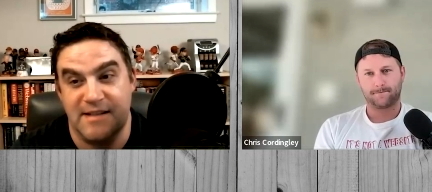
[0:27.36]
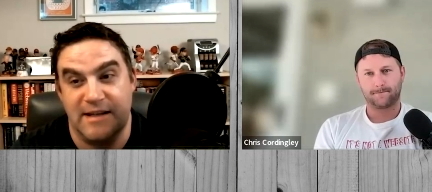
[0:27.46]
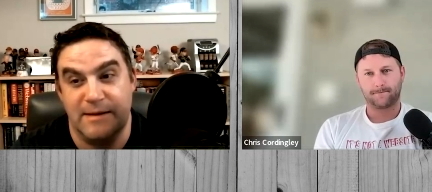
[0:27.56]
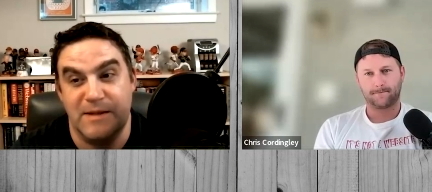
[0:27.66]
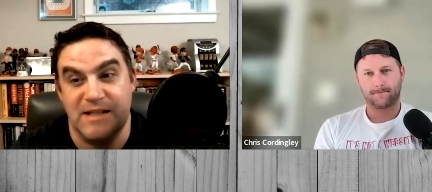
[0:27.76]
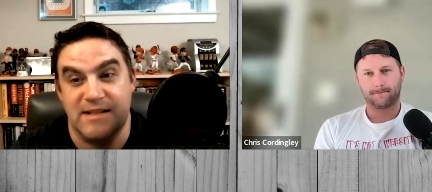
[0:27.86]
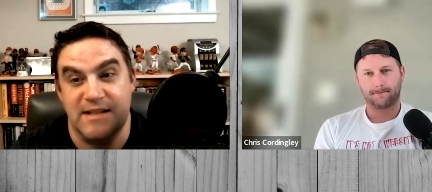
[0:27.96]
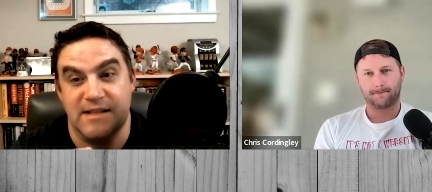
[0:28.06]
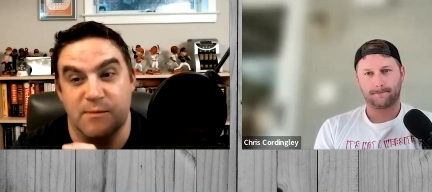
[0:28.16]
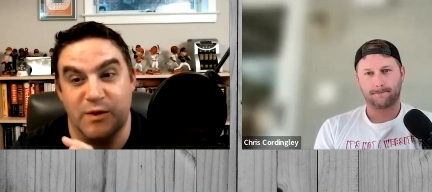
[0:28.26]
Speaker 1: time he
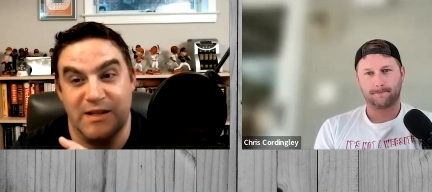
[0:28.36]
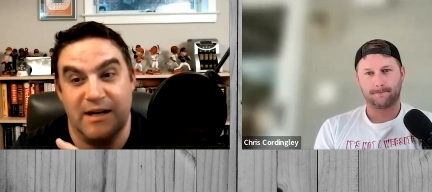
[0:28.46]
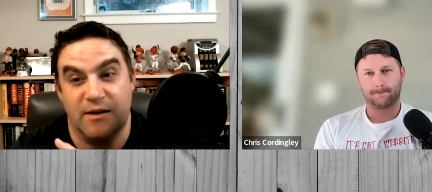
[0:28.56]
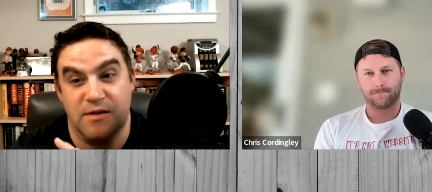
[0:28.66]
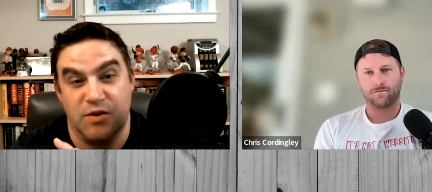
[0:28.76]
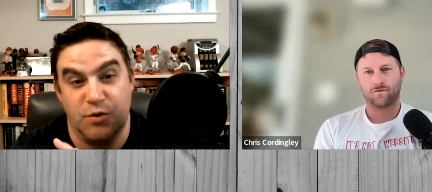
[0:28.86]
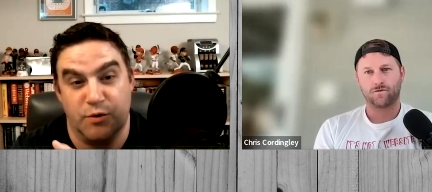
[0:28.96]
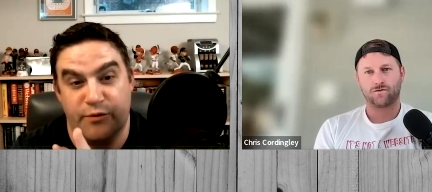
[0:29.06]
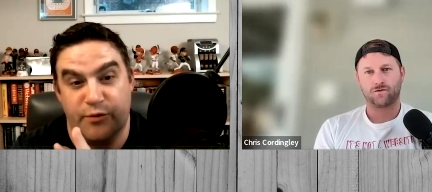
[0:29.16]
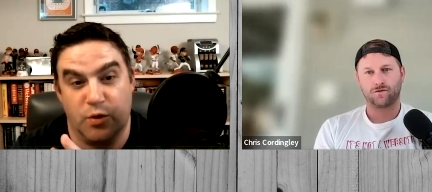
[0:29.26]
sees him without his
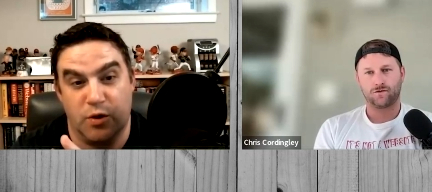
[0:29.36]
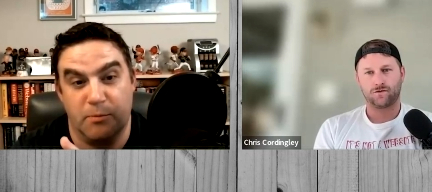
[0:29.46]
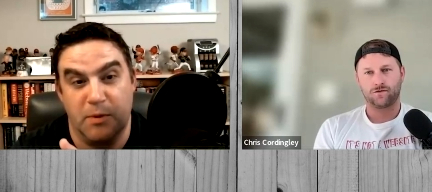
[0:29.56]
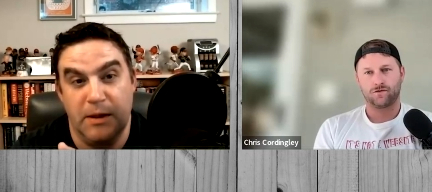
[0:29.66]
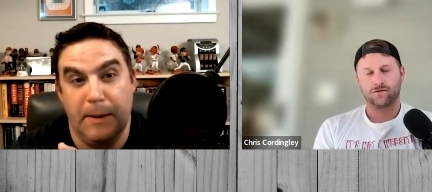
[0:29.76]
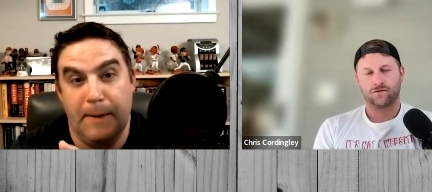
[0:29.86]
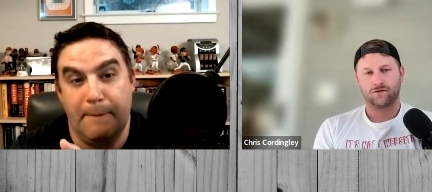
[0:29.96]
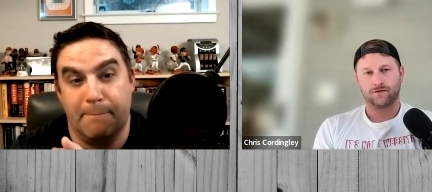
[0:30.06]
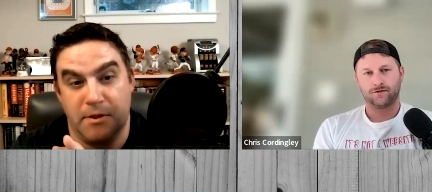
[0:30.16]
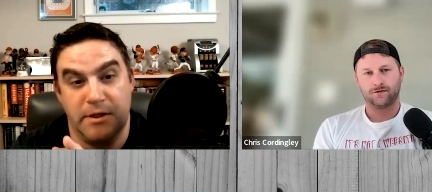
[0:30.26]
uniform.
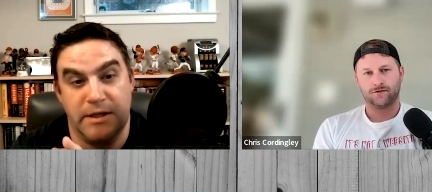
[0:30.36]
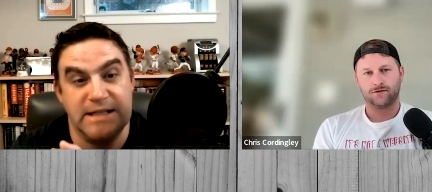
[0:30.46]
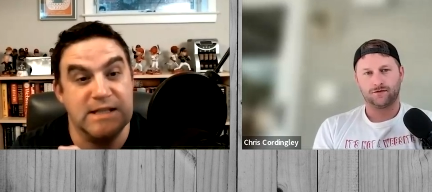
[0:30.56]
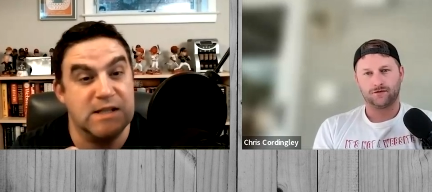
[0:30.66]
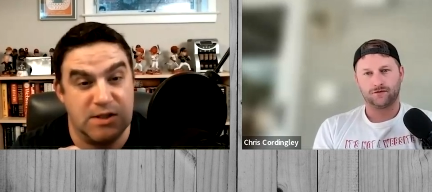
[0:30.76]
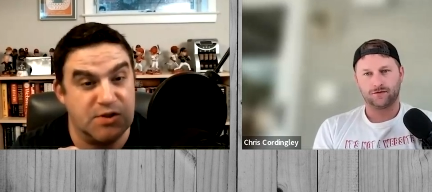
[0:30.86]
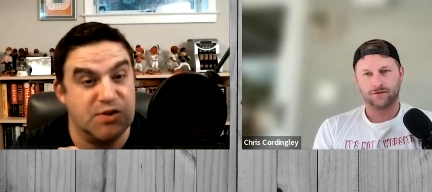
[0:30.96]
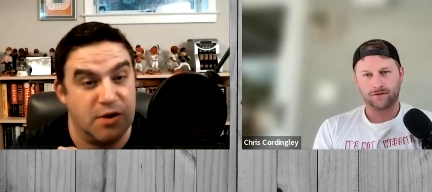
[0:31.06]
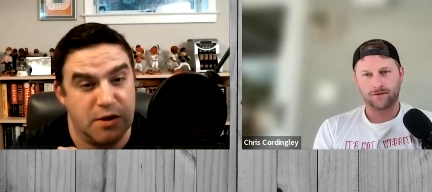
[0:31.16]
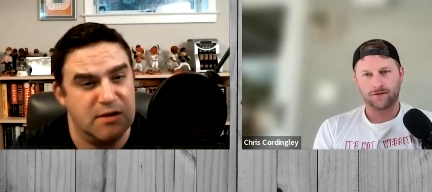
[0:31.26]
Barney is
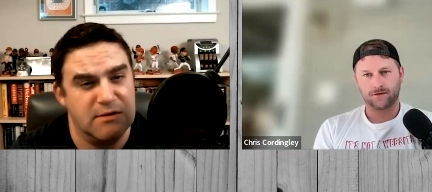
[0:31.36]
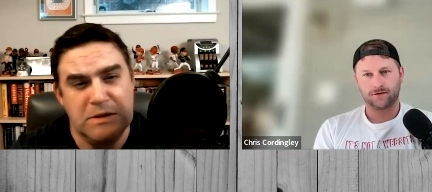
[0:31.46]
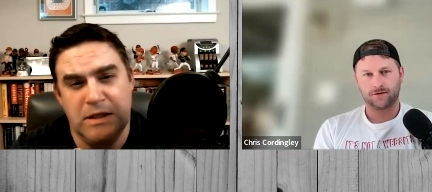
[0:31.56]
concerned.